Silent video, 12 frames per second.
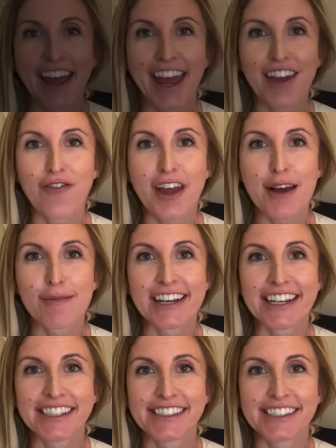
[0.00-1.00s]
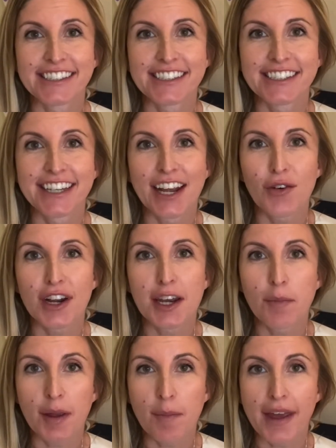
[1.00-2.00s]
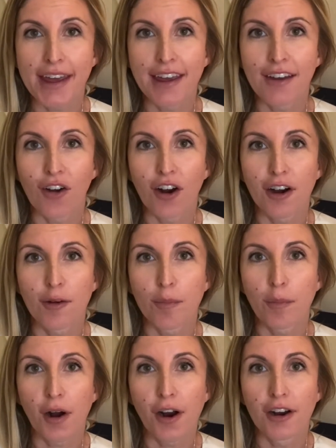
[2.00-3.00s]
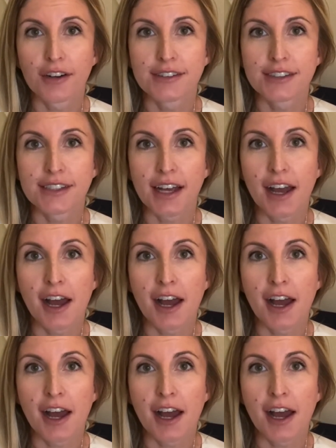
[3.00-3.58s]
Hey families, today we're going to be making our barns.